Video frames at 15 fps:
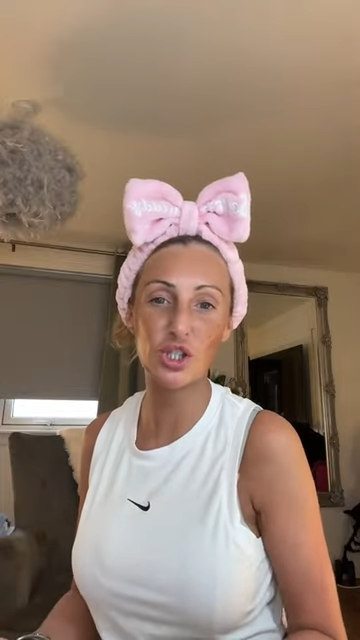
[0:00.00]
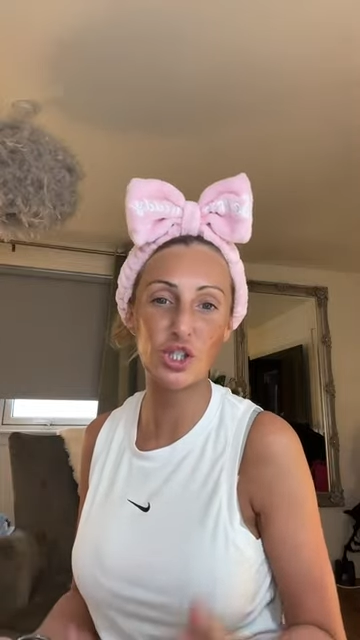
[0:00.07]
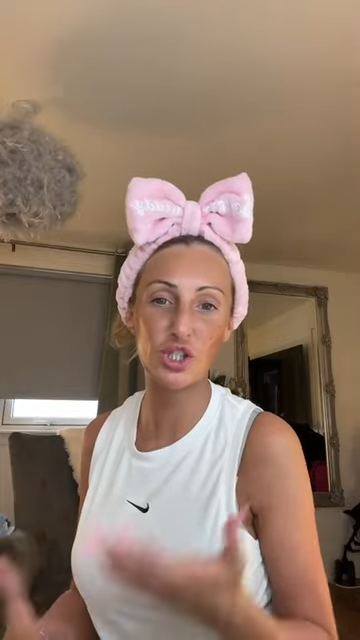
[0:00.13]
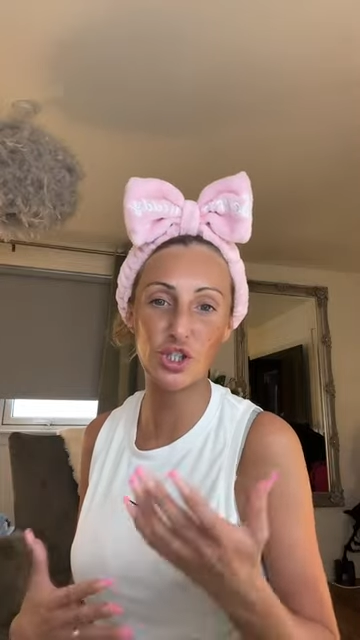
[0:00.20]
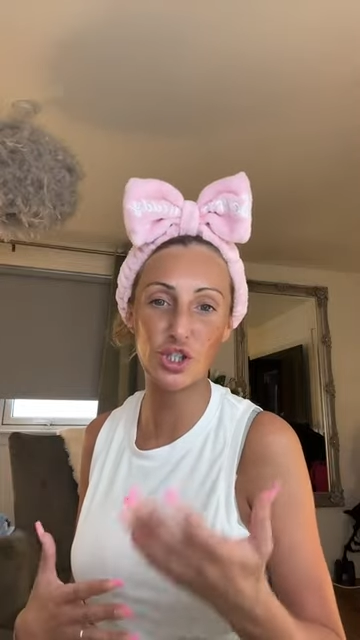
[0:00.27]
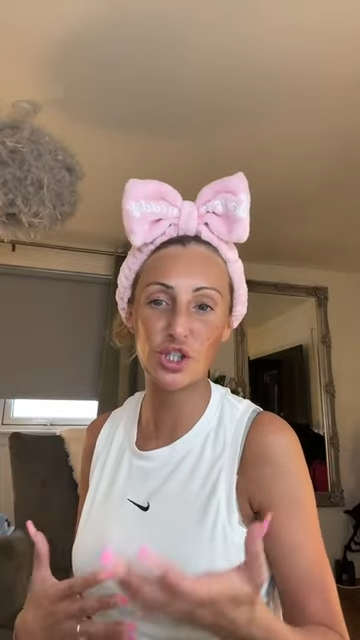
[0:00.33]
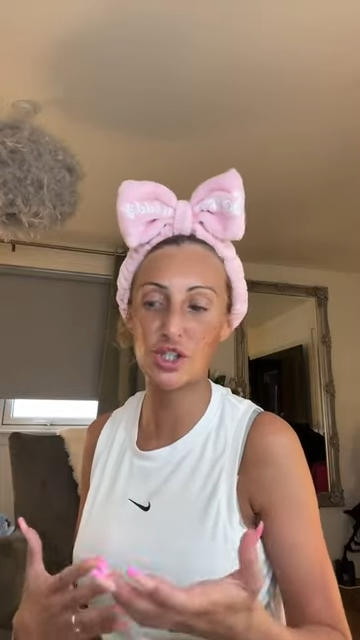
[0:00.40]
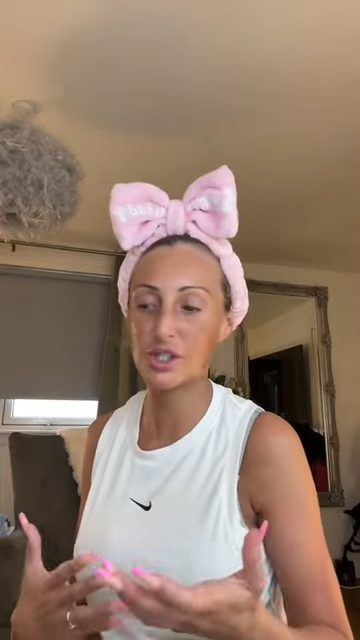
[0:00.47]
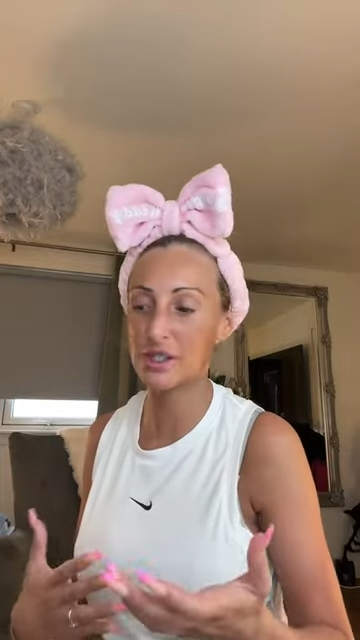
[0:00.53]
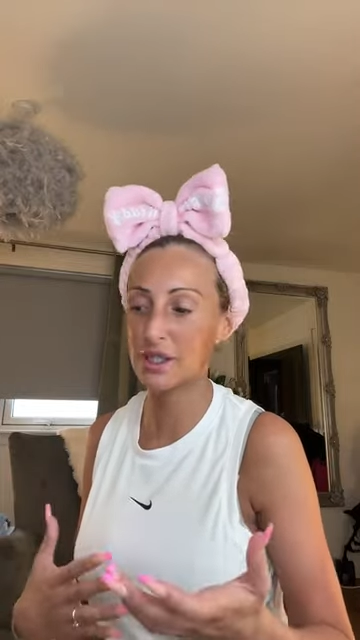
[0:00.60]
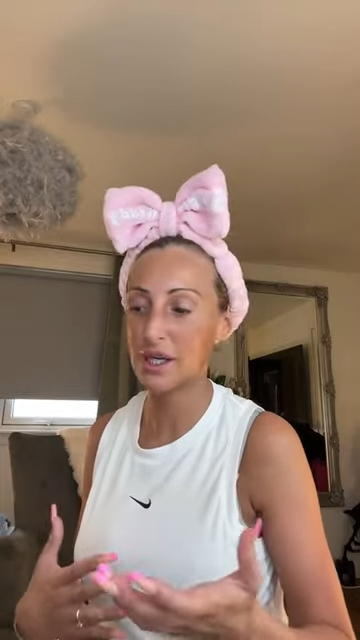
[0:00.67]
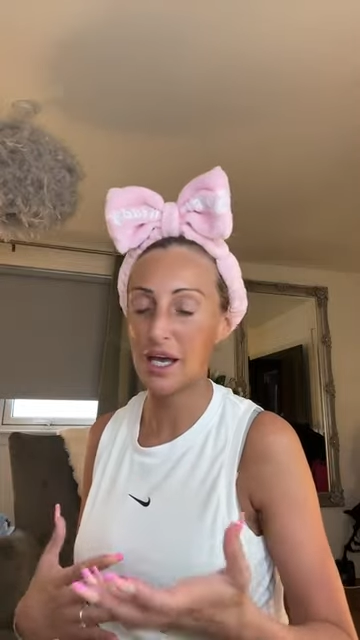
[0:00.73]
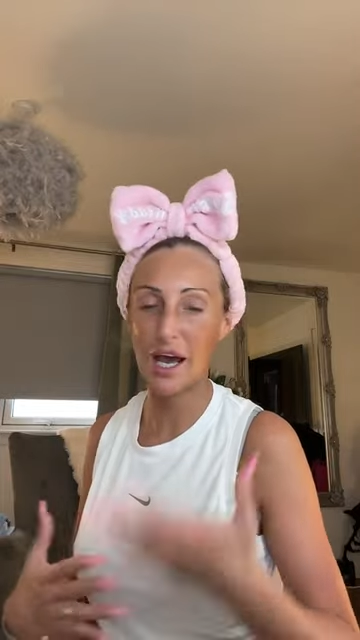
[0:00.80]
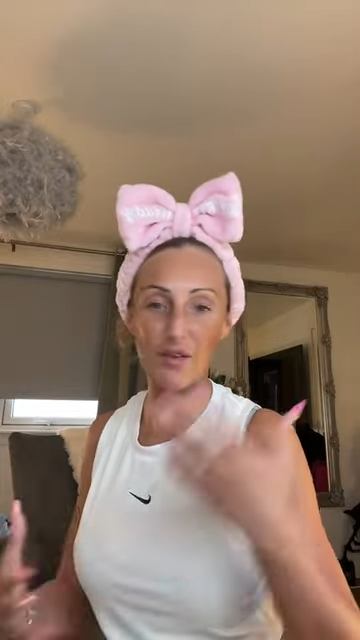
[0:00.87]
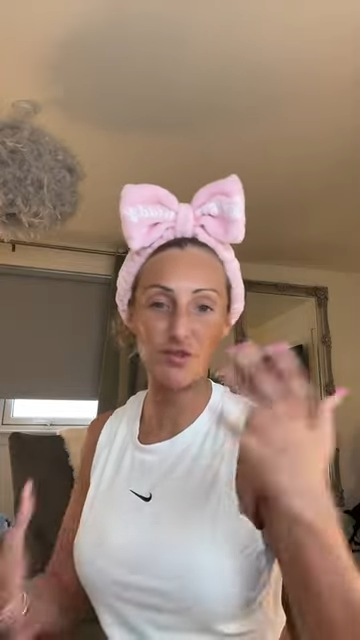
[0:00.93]
She's just,
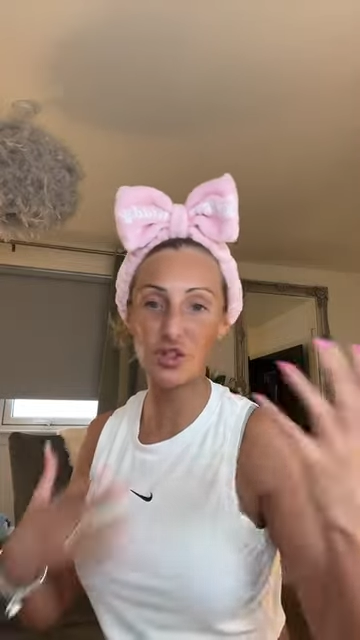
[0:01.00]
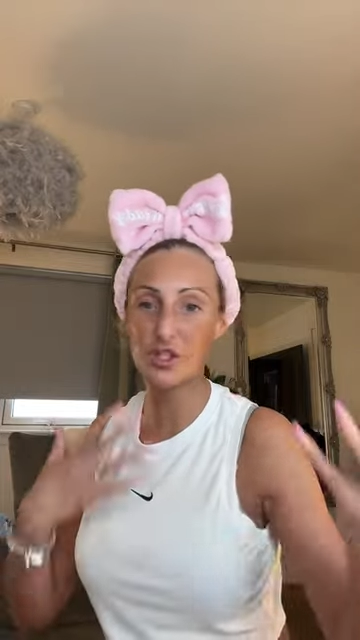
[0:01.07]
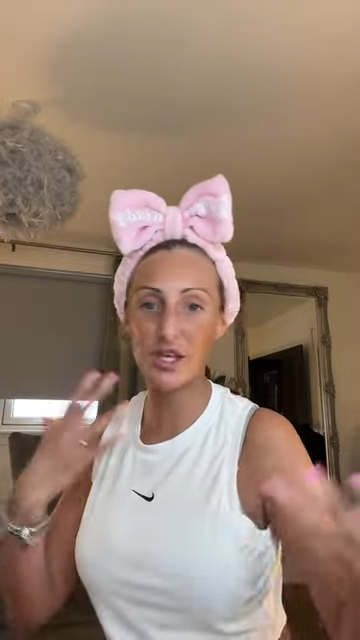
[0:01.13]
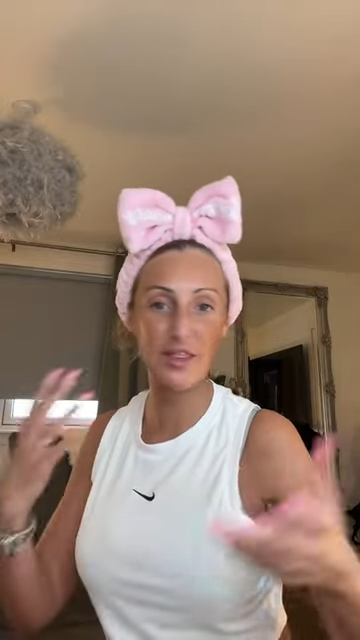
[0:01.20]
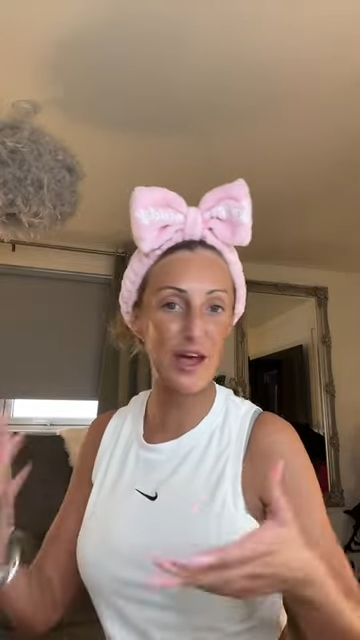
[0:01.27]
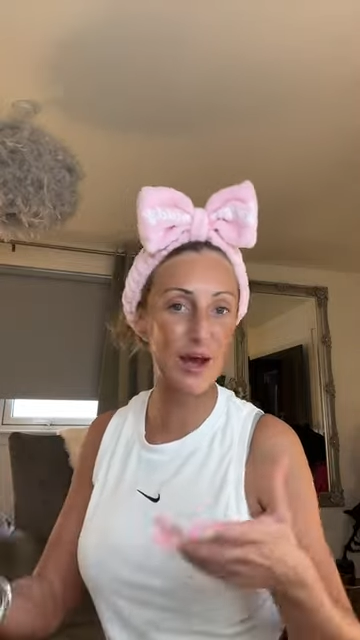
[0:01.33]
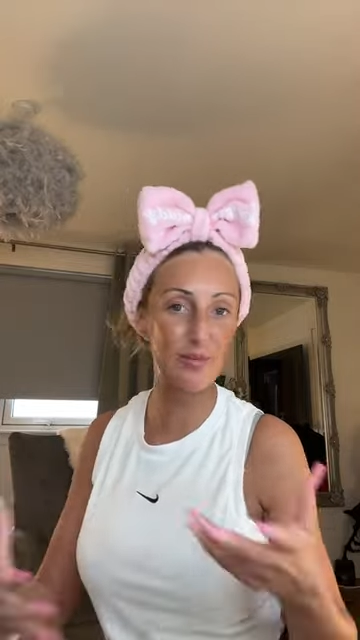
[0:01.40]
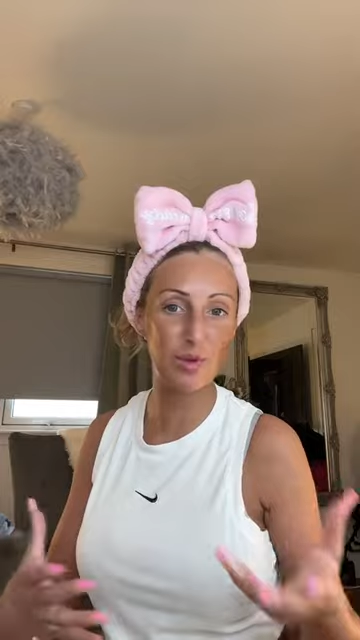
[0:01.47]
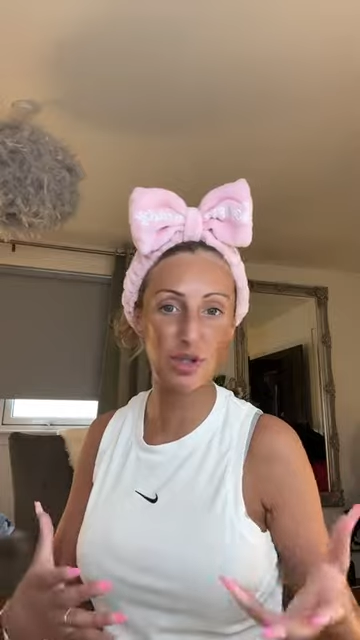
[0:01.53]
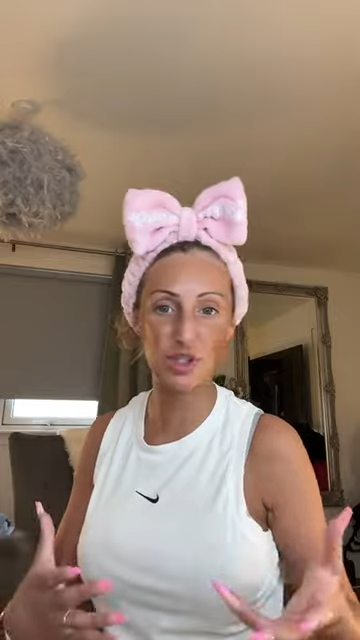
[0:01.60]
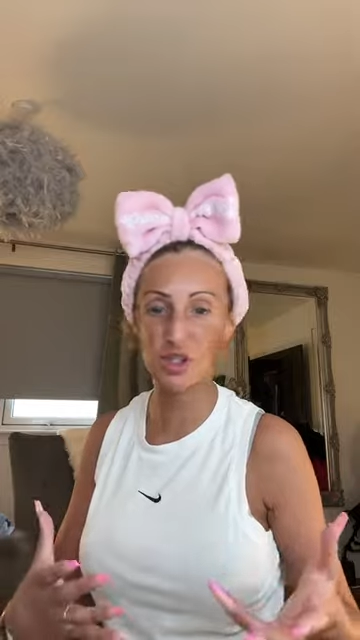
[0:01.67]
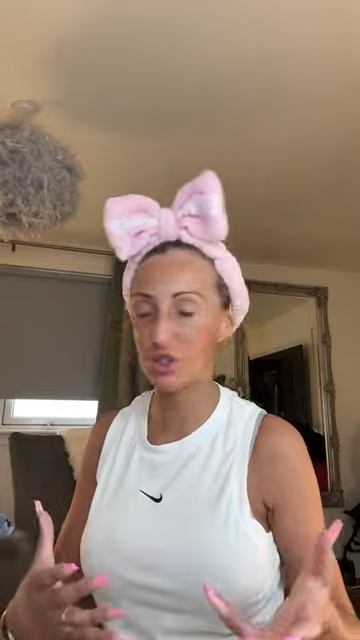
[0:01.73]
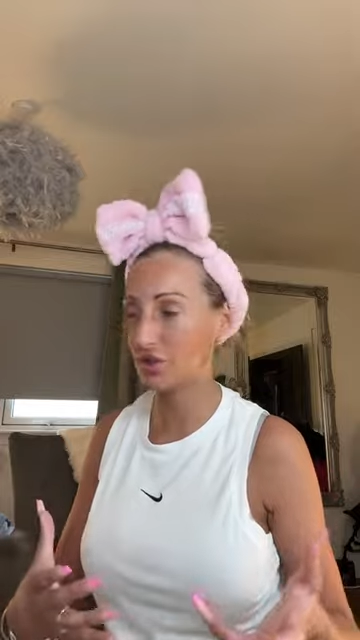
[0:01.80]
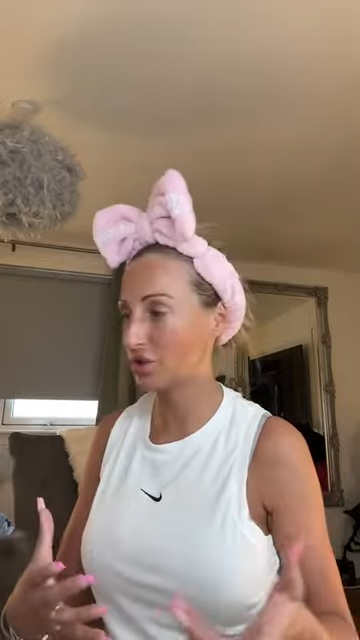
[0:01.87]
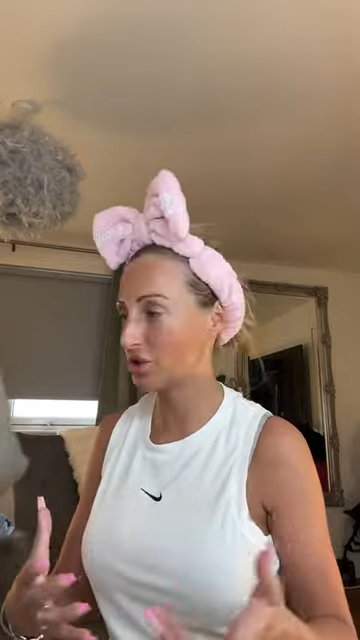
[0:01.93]
I've just got that
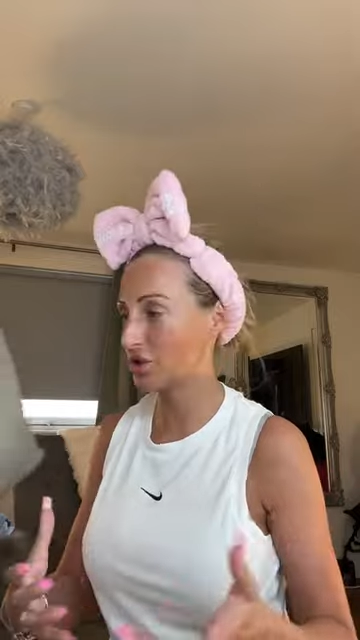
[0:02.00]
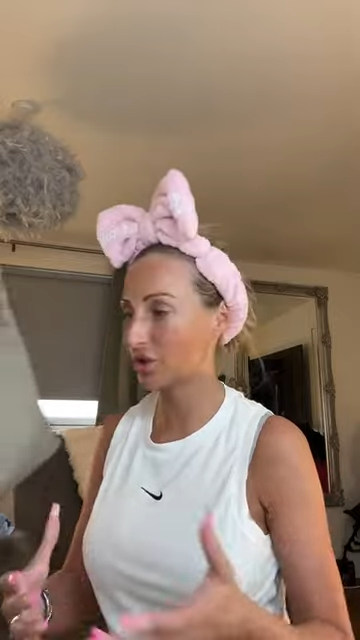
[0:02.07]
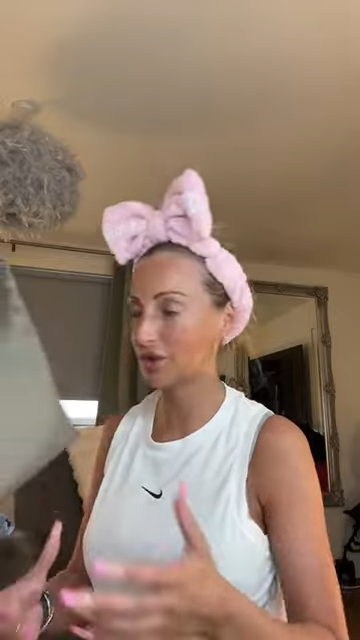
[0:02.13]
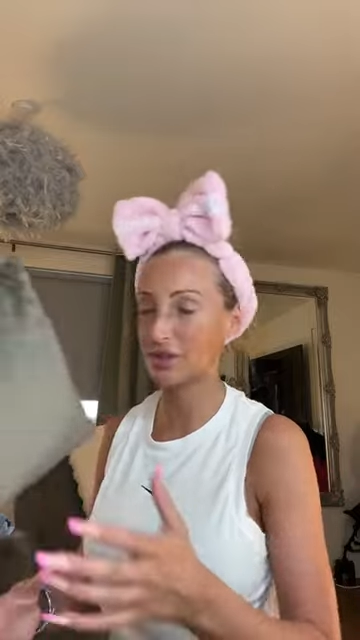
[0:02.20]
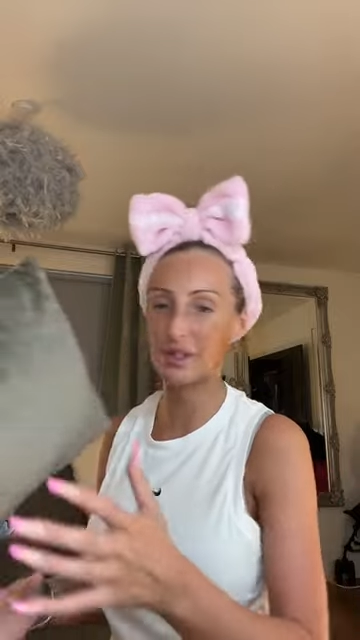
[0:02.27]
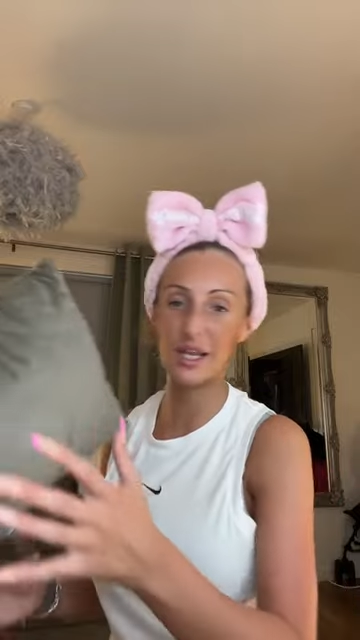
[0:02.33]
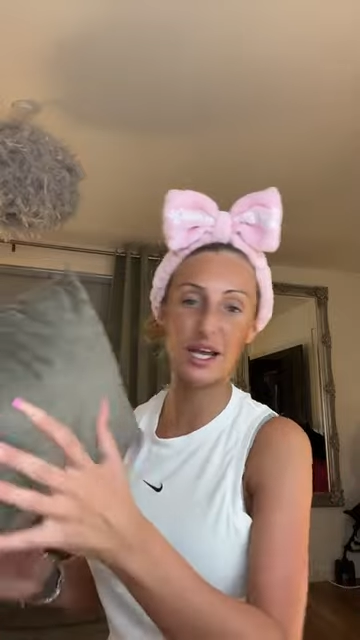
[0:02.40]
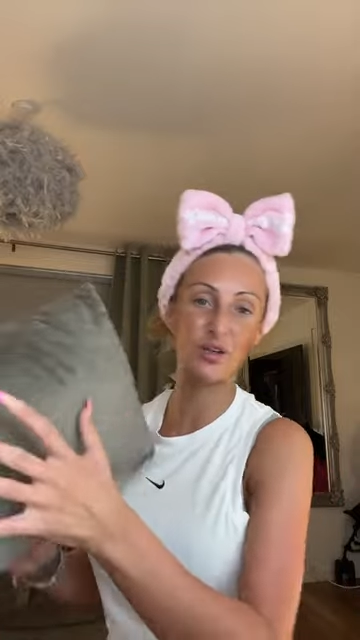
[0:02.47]
much to do during the day.